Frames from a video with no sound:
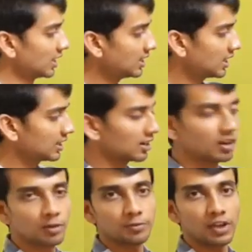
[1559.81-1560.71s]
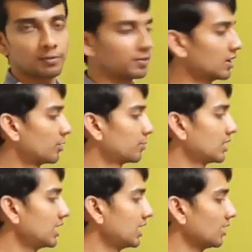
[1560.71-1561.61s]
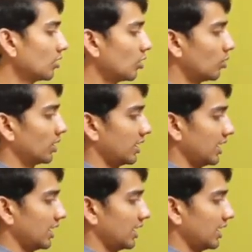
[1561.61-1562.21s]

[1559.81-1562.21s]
integral of fn of t over